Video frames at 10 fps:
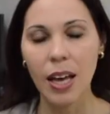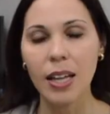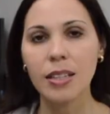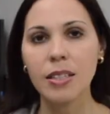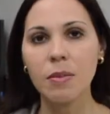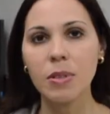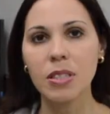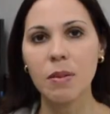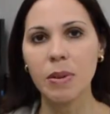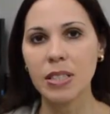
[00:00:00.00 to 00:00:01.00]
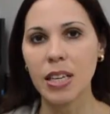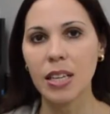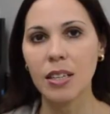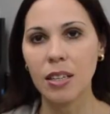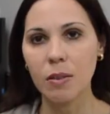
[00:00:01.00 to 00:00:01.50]
and this can be done by
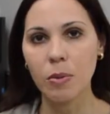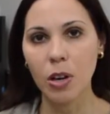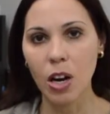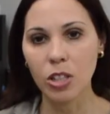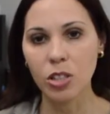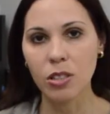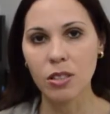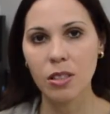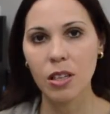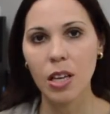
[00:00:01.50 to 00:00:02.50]
taking needed precautions.